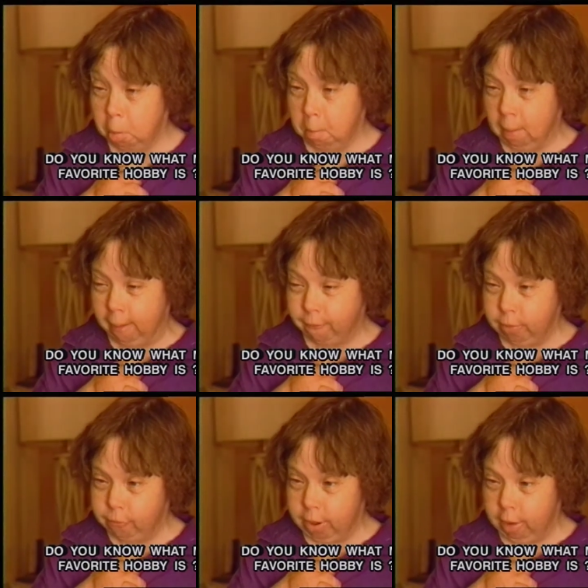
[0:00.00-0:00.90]
My big
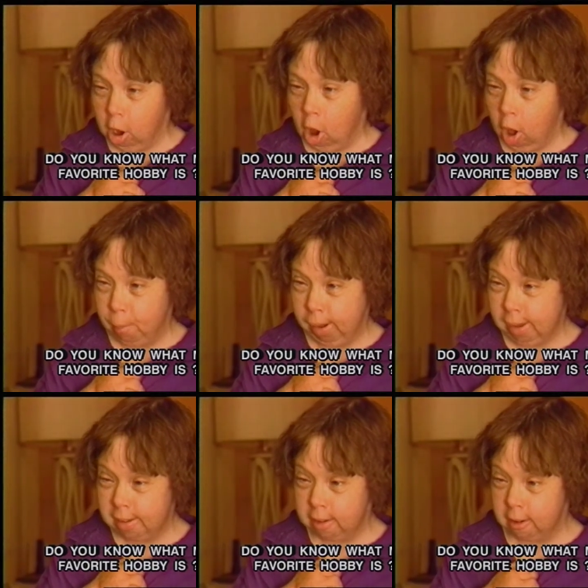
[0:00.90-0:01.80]
hobbies?
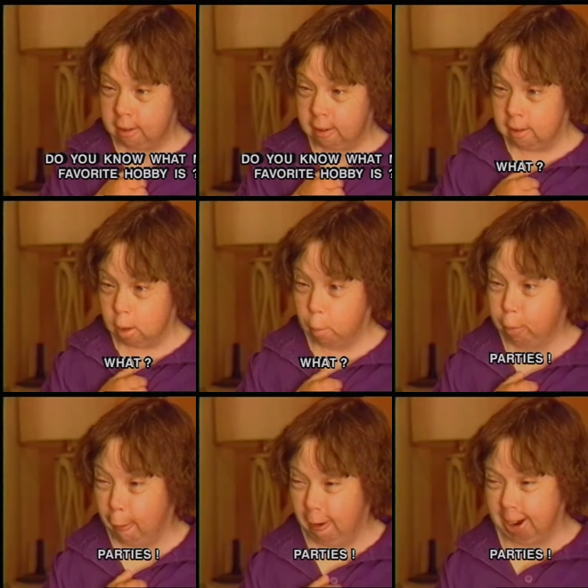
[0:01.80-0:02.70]
What?
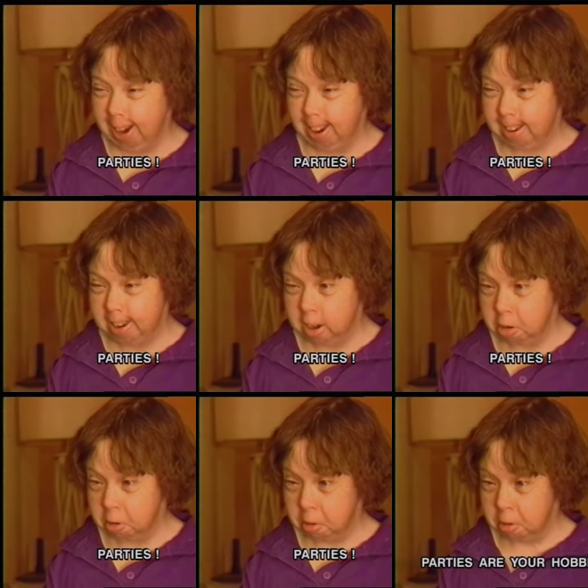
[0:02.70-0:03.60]
Parties.
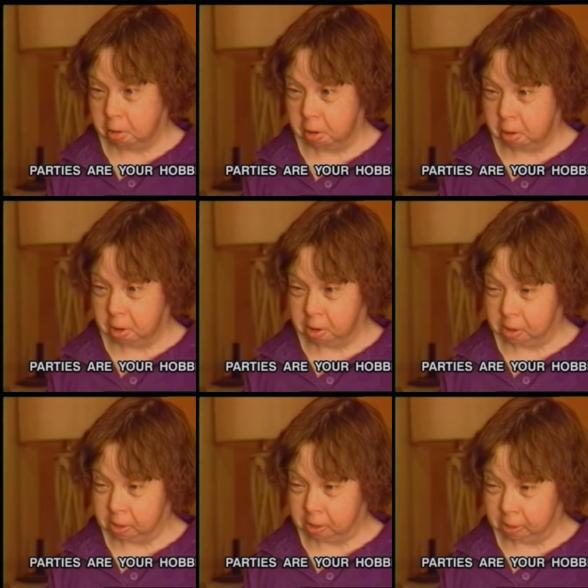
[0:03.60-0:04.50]
Parties are your
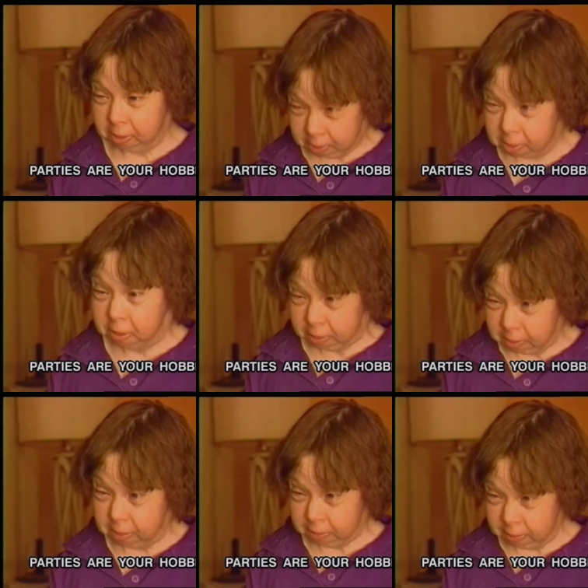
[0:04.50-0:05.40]
hobbies?
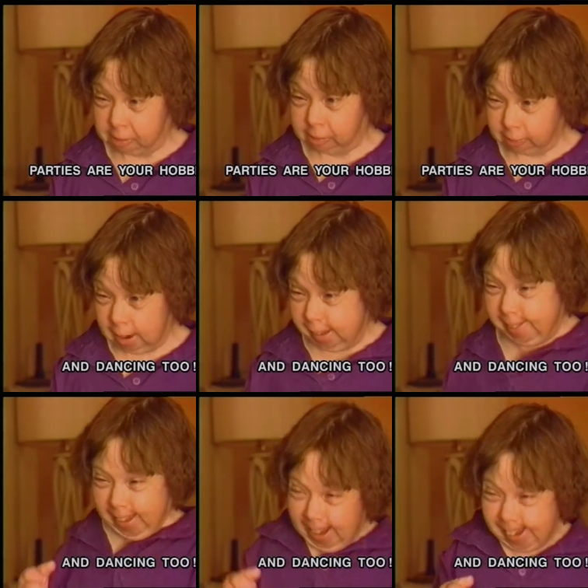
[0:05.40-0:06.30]
What kind and of
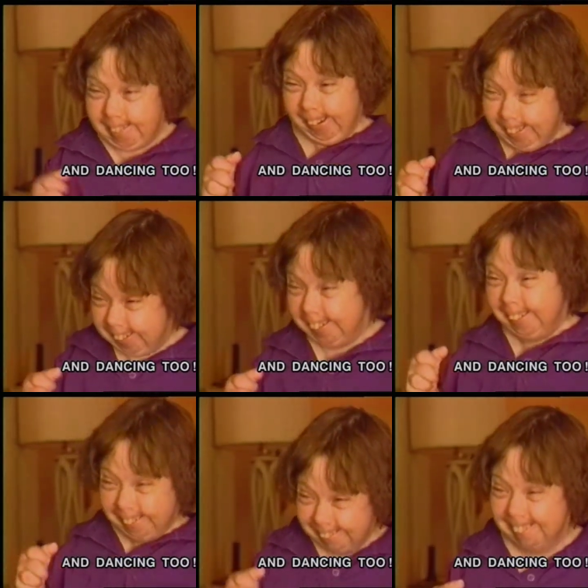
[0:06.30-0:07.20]
parties? dancing
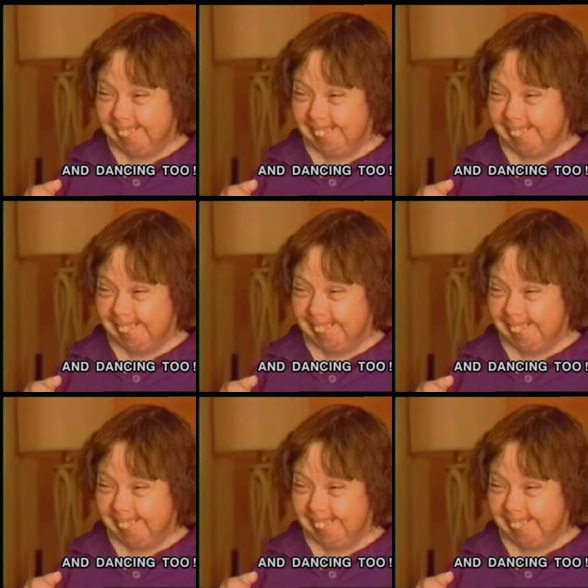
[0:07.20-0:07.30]
too.